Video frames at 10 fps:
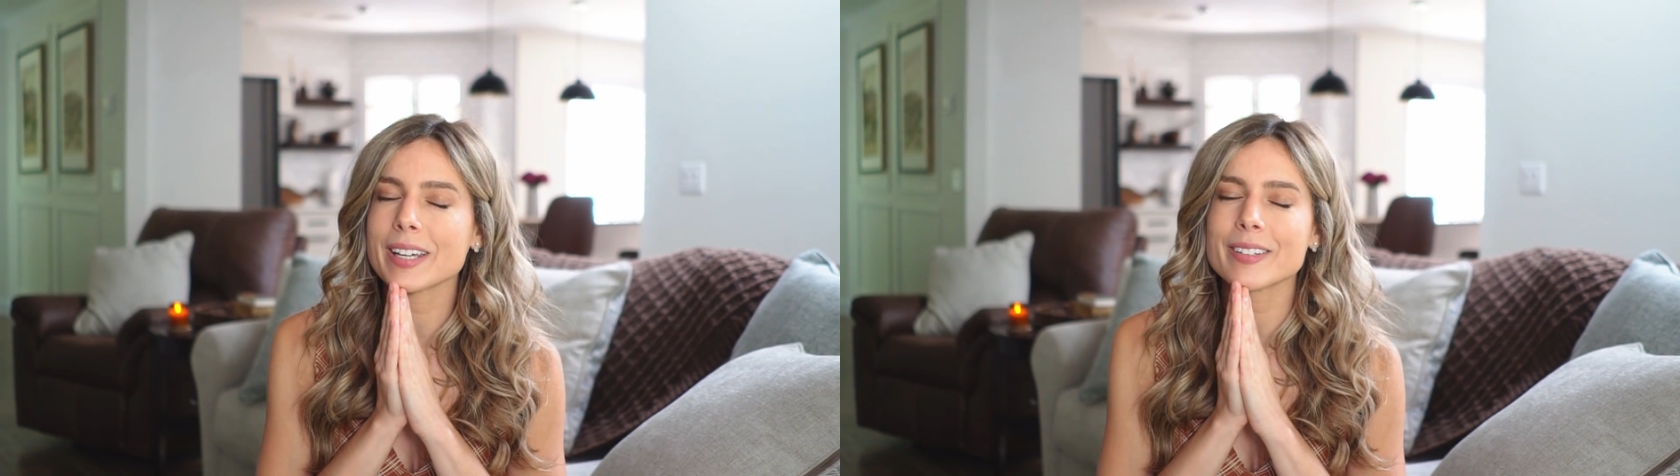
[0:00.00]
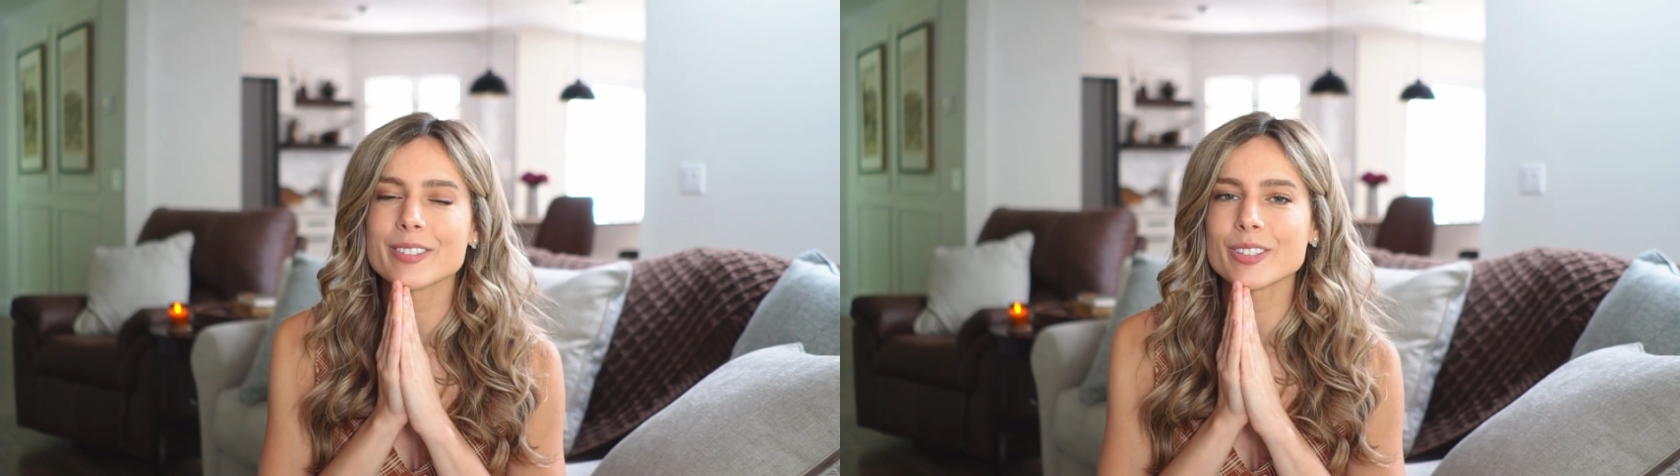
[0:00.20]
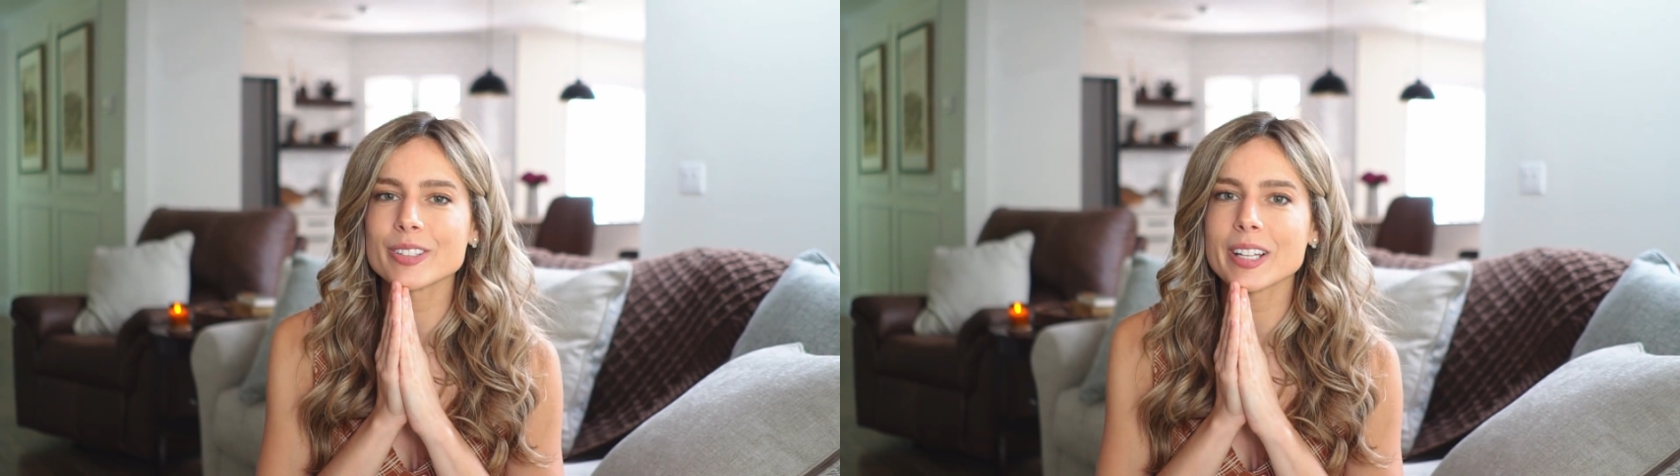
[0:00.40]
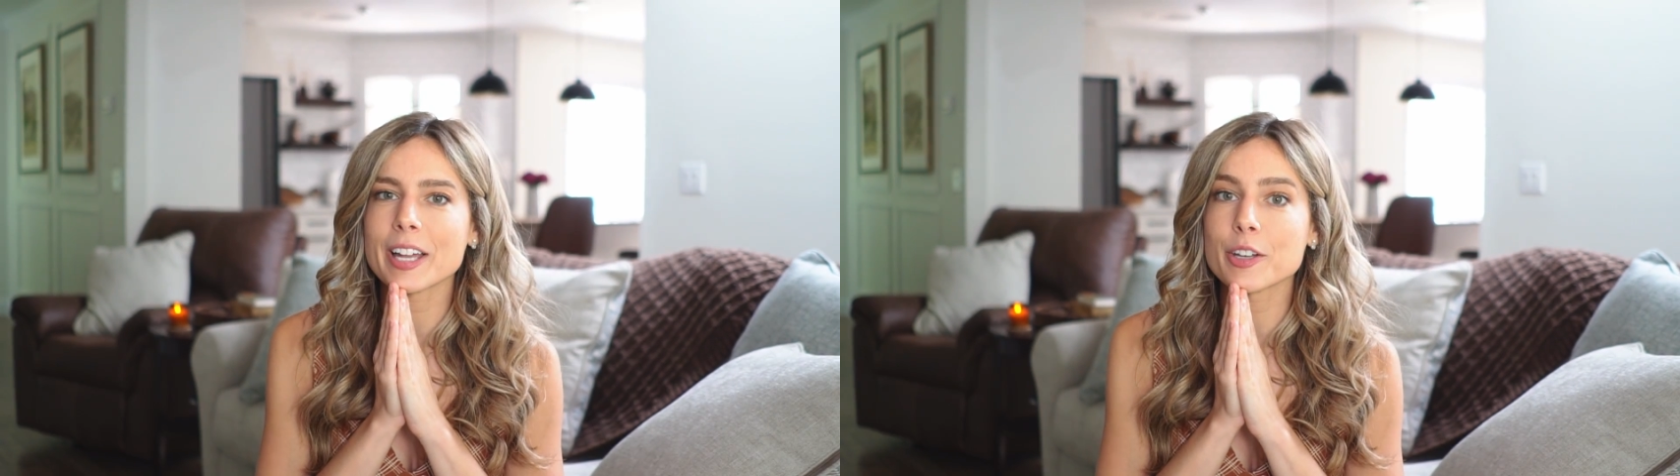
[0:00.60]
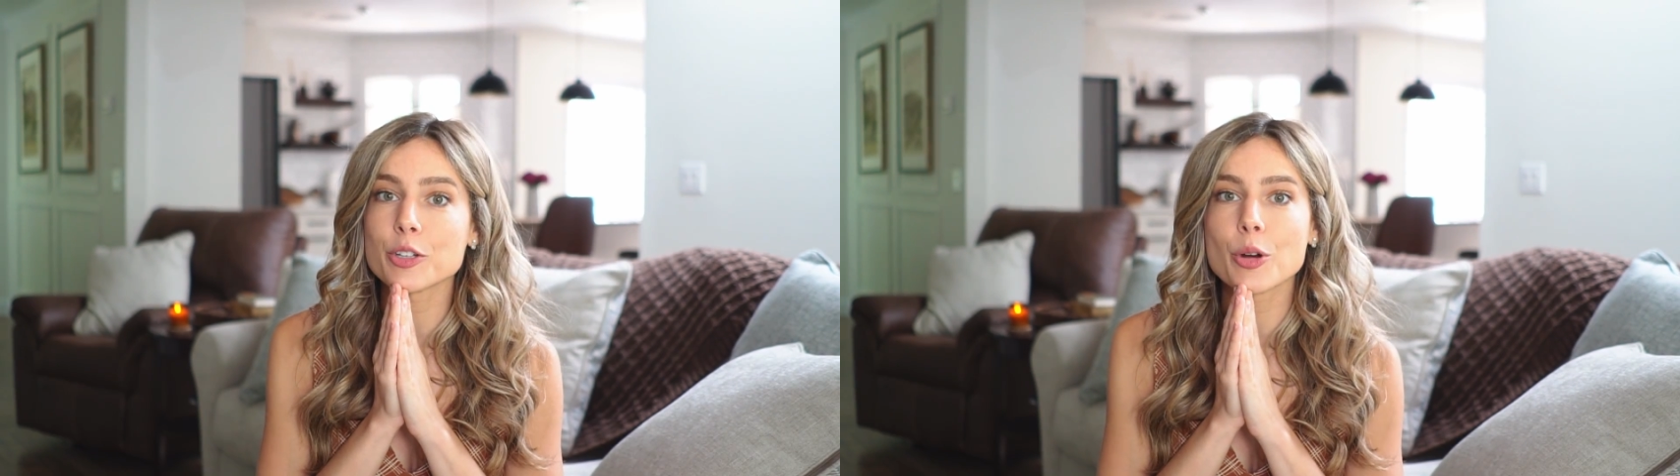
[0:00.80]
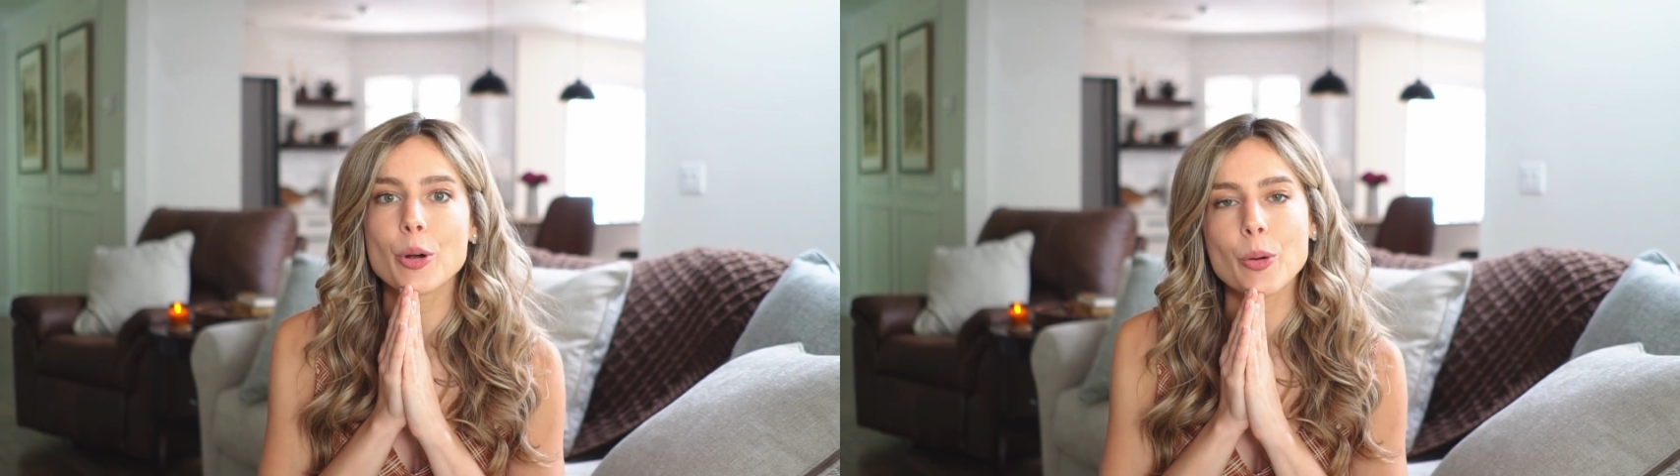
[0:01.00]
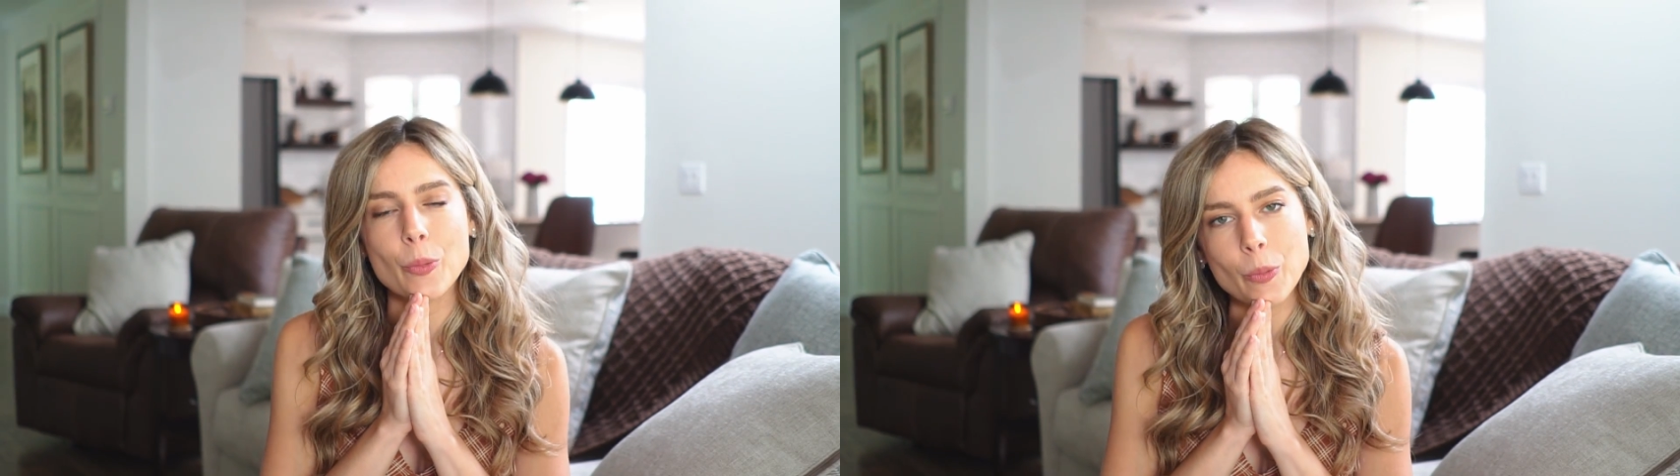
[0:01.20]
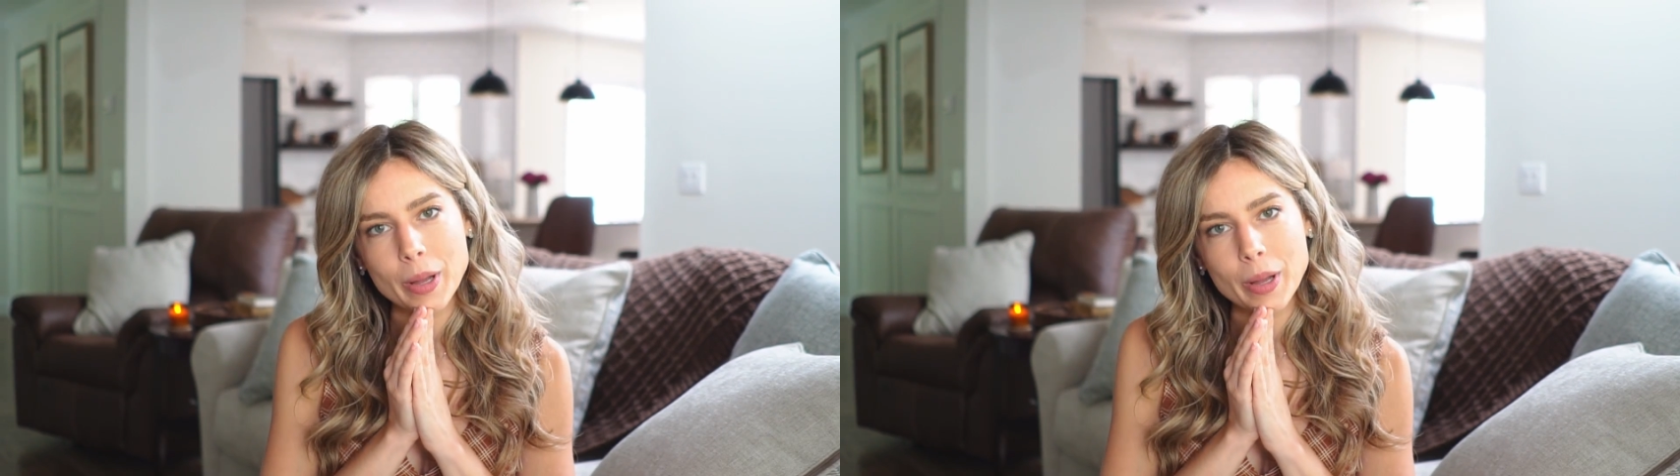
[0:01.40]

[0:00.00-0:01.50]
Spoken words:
handle and your